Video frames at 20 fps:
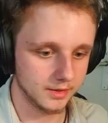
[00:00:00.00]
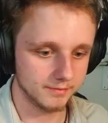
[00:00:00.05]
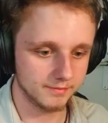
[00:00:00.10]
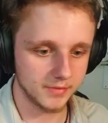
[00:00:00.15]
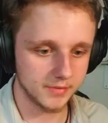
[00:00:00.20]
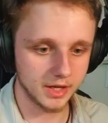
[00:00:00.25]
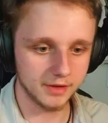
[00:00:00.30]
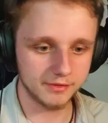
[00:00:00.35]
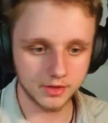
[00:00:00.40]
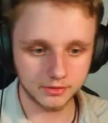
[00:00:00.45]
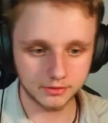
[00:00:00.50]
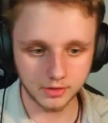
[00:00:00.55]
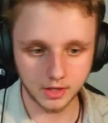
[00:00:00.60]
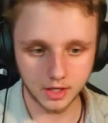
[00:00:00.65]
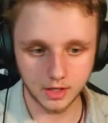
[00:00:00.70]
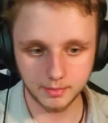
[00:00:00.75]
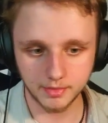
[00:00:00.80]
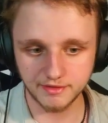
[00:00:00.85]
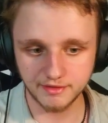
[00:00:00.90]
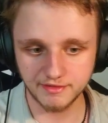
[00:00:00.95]
If you
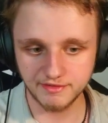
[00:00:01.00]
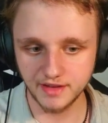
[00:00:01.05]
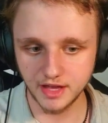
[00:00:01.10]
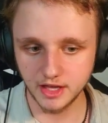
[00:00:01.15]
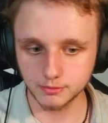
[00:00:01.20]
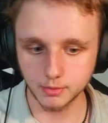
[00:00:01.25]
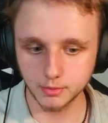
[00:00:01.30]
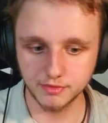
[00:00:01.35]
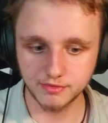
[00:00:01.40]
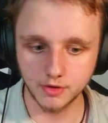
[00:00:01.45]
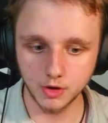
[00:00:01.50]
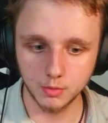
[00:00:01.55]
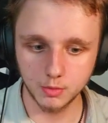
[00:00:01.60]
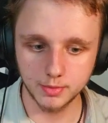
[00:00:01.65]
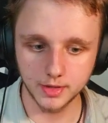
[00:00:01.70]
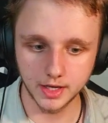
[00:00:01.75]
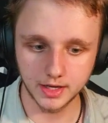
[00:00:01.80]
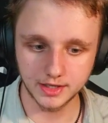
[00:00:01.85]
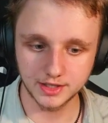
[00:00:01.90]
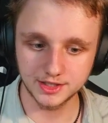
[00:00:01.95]
type
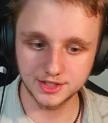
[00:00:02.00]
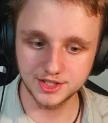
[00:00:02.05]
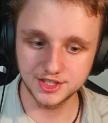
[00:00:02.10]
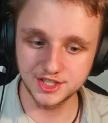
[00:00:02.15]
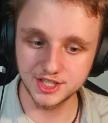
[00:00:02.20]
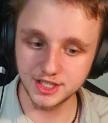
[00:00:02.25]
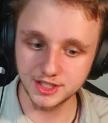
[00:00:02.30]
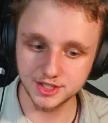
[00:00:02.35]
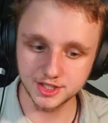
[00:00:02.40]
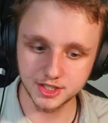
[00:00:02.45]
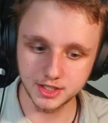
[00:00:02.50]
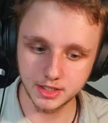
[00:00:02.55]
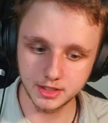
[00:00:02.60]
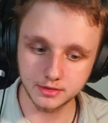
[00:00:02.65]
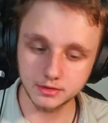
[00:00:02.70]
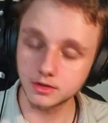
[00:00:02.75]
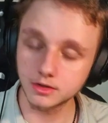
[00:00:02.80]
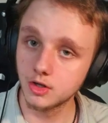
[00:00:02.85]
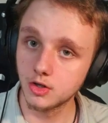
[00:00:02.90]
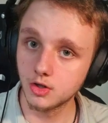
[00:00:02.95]
Phasmophobia cheat sheet